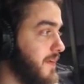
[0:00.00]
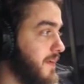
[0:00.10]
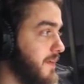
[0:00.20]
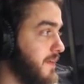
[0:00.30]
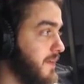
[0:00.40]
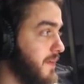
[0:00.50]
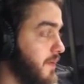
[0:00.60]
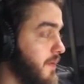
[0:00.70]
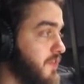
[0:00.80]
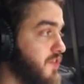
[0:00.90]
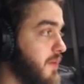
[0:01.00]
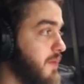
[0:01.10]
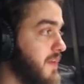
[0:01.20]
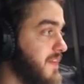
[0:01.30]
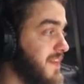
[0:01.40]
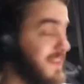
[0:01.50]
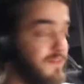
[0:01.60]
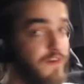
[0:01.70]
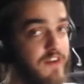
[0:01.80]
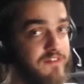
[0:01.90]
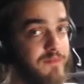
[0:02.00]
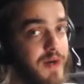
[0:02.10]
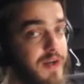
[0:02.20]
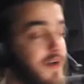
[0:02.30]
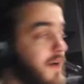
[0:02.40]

The only trouble is it's 5 mana,